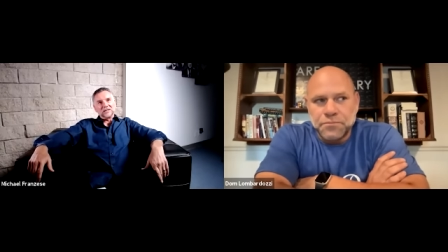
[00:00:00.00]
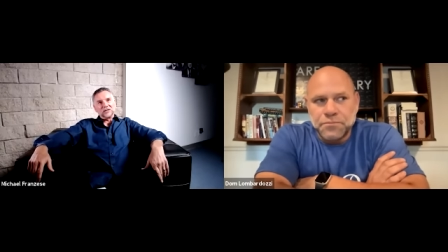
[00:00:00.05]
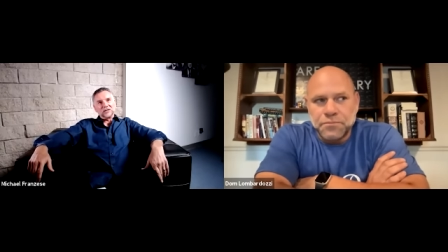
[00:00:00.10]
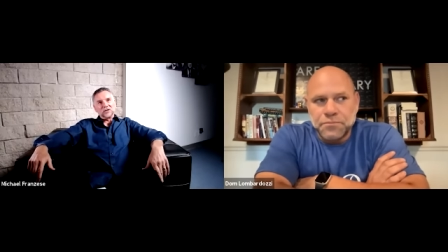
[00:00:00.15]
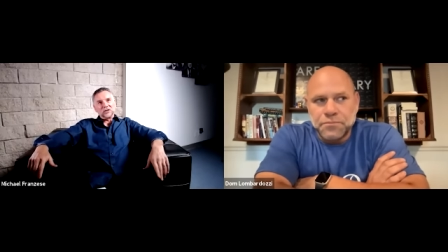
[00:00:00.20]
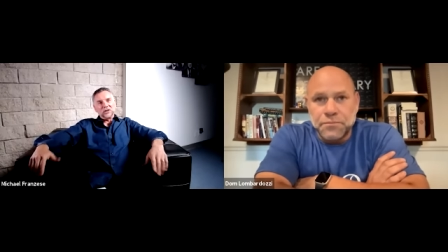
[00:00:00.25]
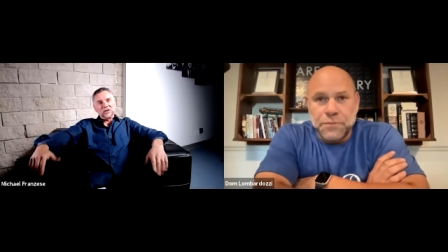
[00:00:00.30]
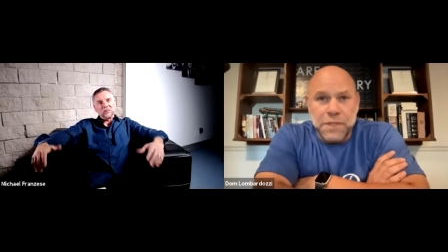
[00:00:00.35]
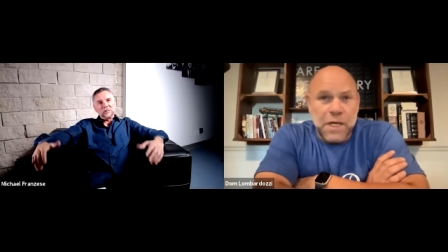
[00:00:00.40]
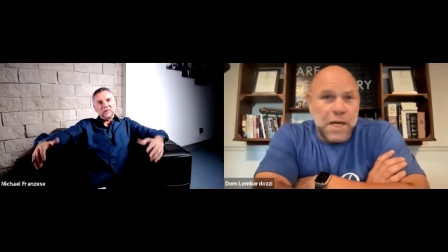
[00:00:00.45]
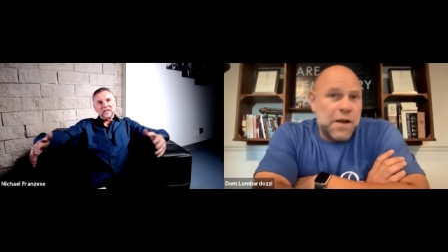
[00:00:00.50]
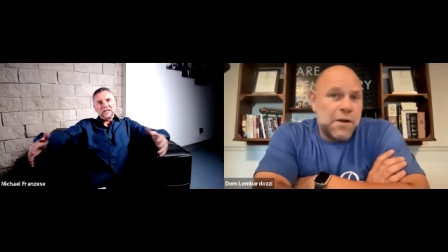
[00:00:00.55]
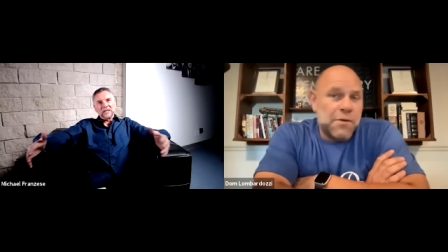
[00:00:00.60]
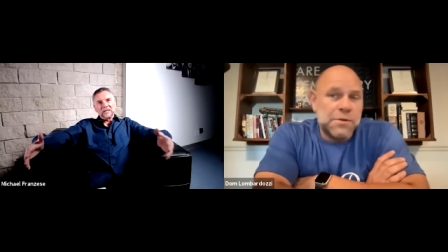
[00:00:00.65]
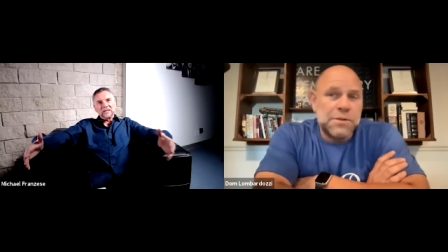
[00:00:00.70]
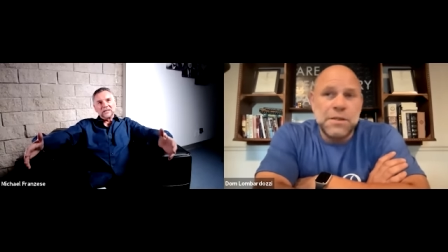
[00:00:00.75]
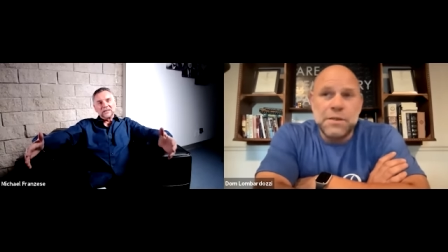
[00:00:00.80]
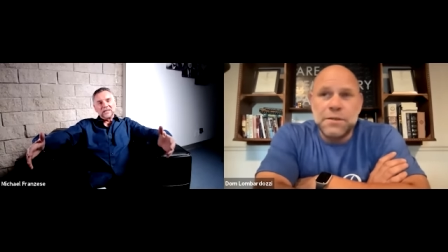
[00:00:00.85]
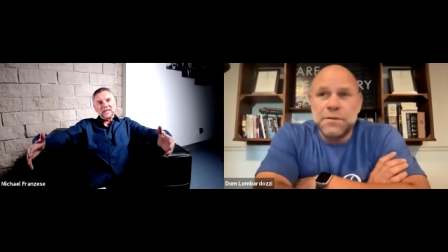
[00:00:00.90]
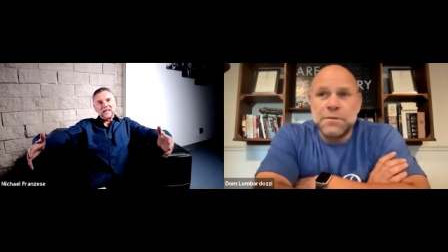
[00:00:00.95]
Did you know
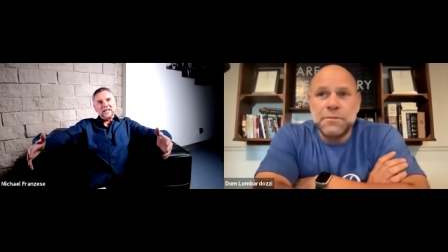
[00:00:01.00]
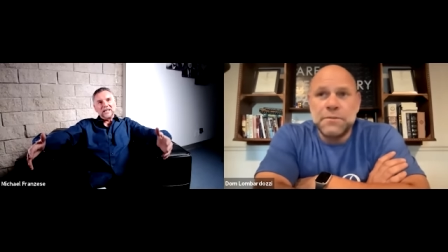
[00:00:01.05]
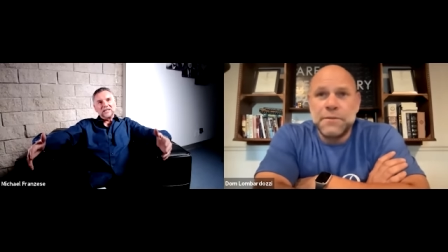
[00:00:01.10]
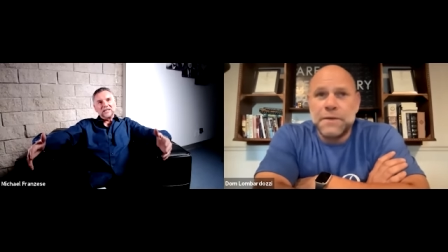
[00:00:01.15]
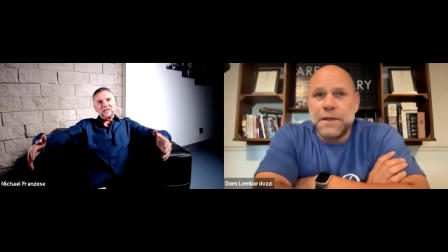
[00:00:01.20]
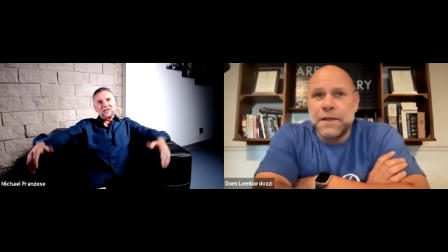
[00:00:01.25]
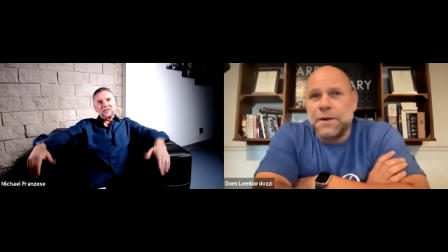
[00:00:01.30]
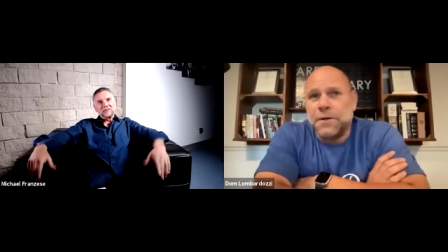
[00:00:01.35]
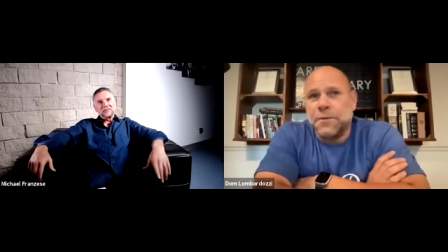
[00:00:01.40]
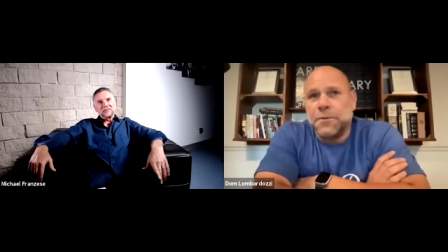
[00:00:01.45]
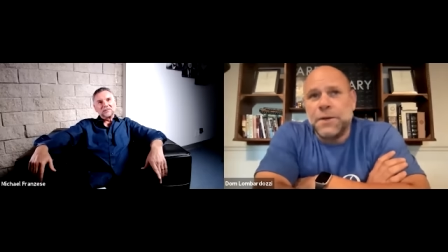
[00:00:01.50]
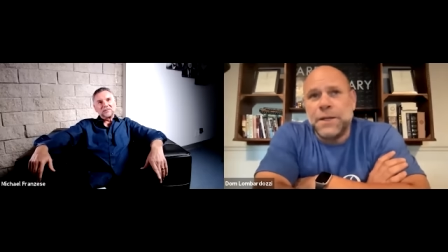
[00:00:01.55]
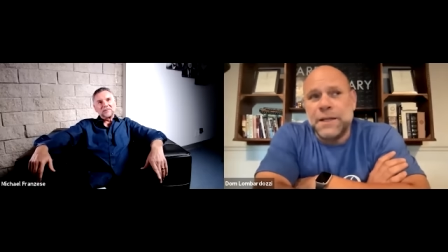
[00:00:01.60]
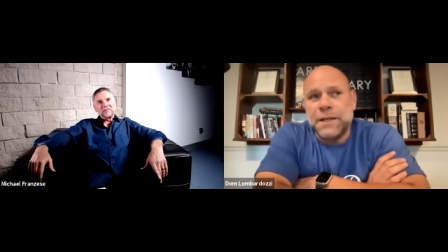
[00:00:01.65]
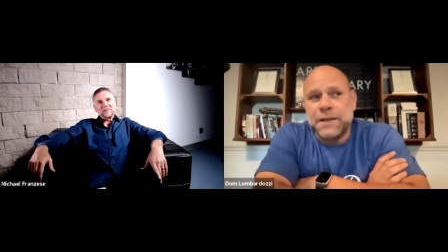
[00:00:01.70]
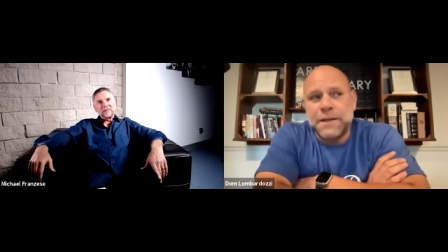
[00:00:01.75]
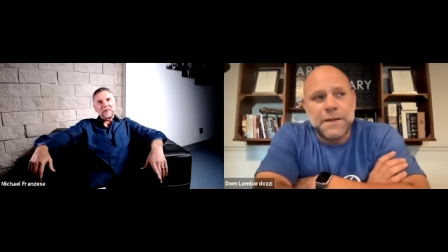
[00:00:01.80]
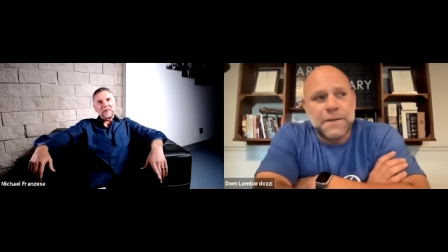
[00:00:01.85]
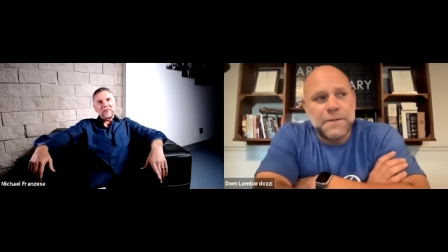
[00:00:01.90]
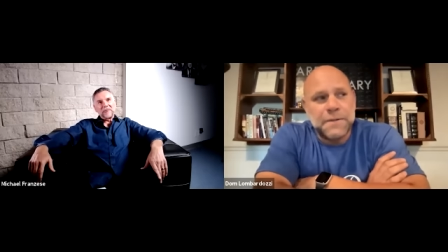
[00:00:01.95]
many yeah, of the guys? You
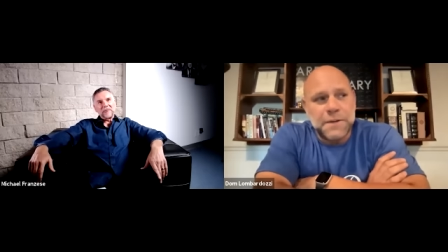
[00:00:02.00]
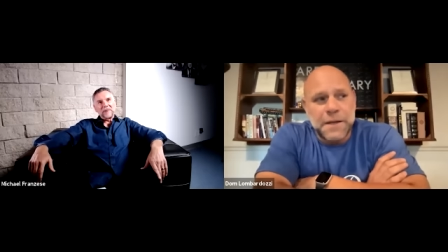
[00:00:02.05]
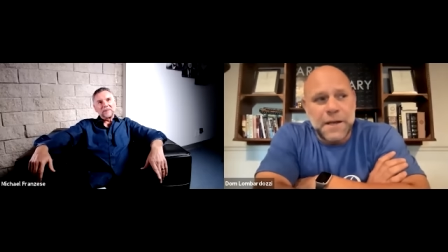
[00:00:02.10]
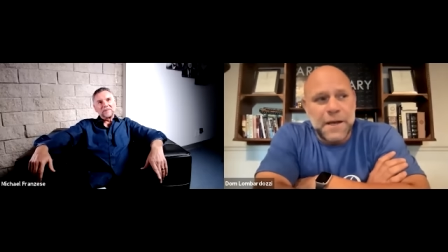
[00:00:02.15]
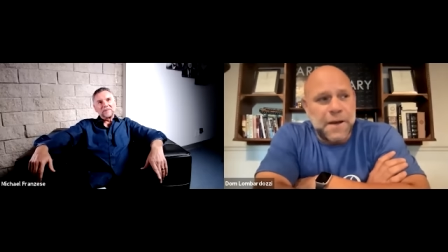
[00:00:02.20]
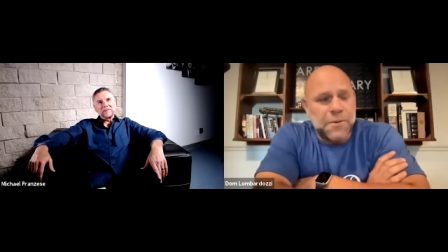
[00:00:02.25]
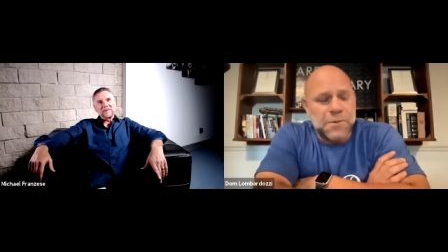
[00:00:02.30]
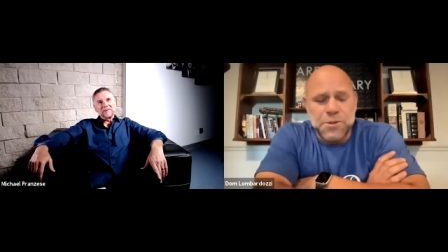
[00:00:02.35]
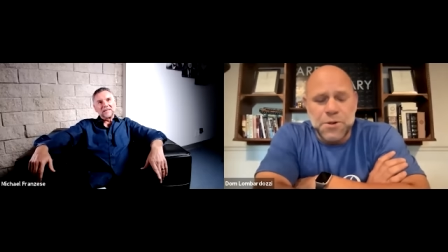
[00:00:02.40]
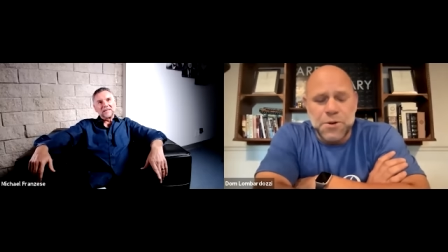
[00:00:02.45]
know, we didn't.